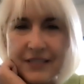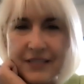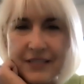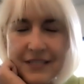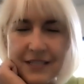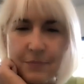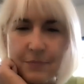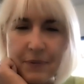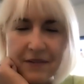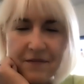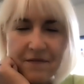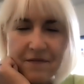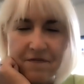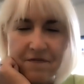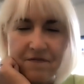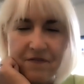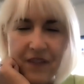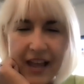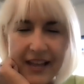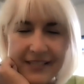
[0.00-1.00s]
This has been
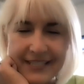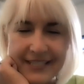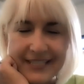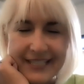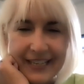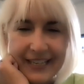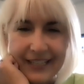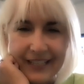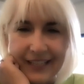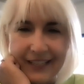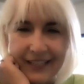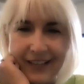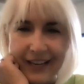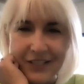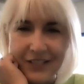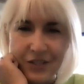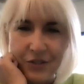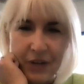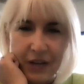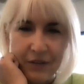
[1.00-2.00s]
fascinating.
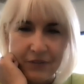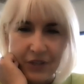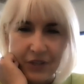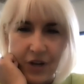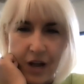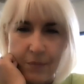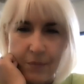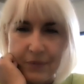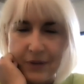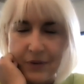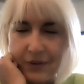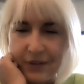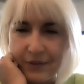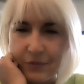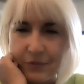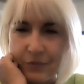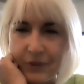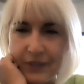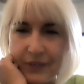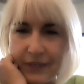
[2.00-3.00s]
I do have a comment
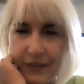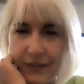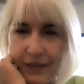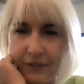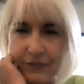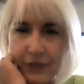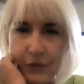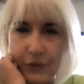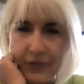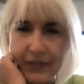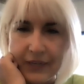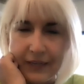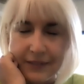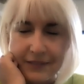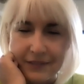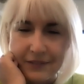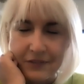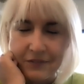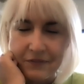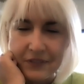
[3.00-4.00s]
when everyone
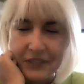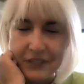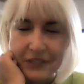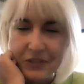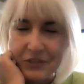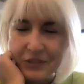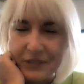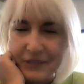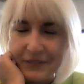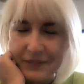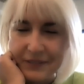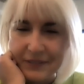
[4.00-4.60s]
else is finished.